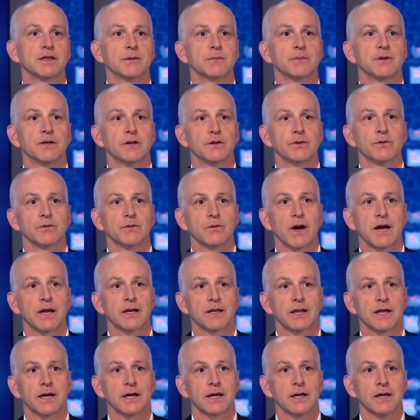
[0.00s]
them to do the
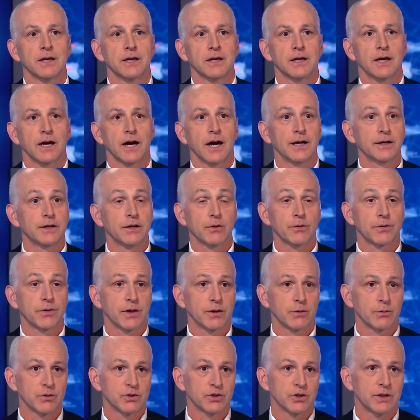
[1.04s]
right thing. I don't
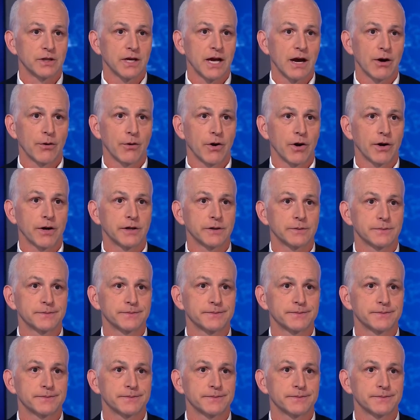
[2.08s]
think we should count on it.